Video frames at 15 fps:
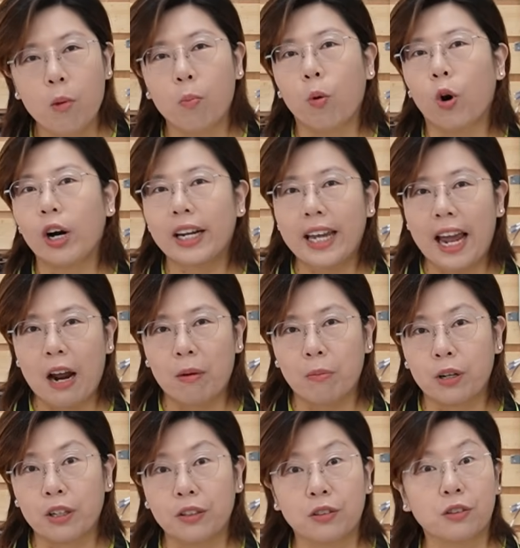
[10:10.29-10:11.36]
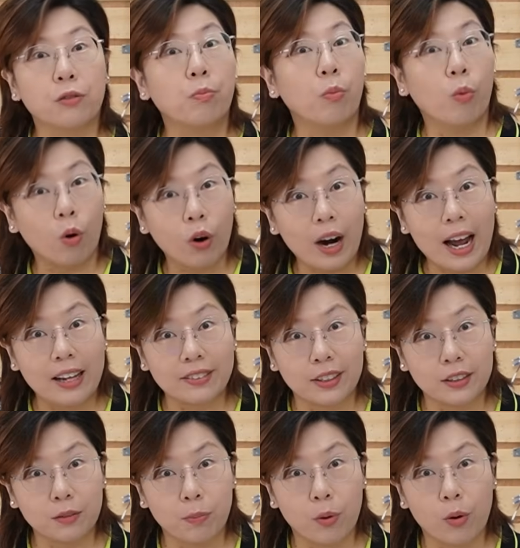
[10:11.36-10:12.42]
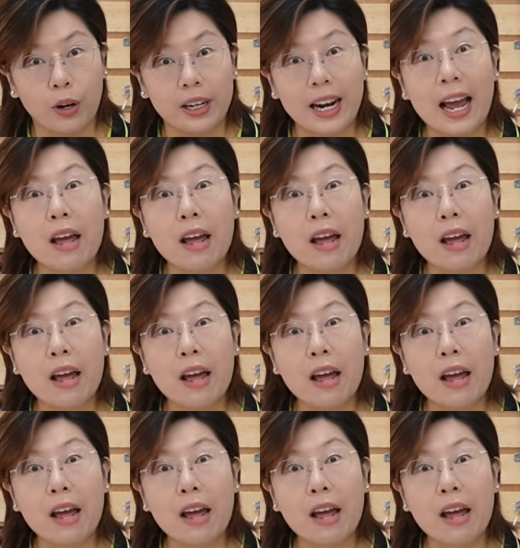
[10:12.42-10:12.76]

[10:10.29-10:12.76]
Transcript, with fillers: More cameras, more access point,